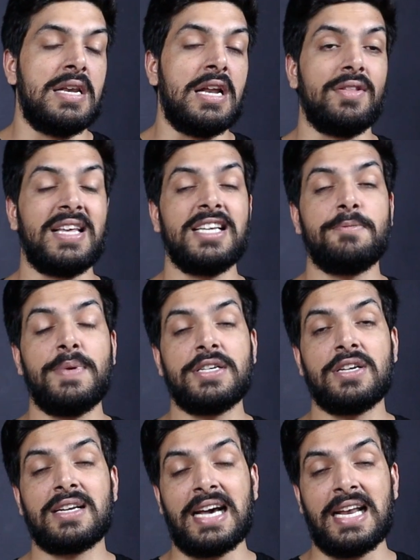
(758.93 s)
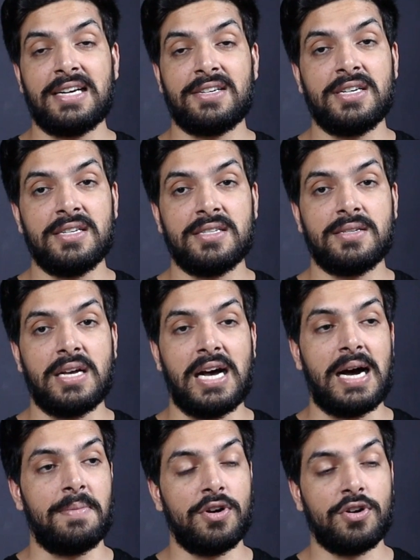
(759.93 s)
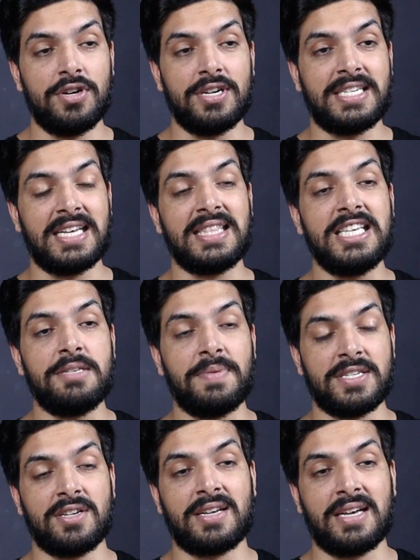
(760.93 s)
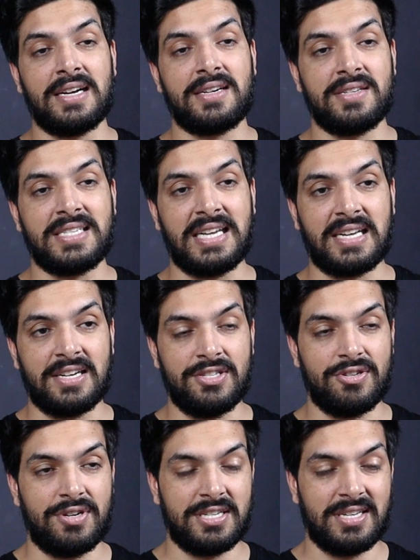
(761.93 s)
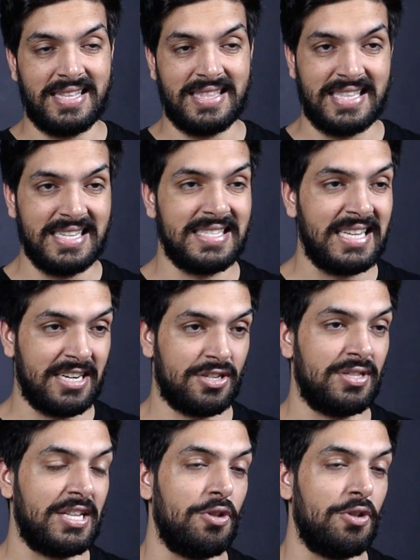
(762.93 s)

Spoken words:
Now there are special characters. I'm not going to take these special characters in consideration in this session.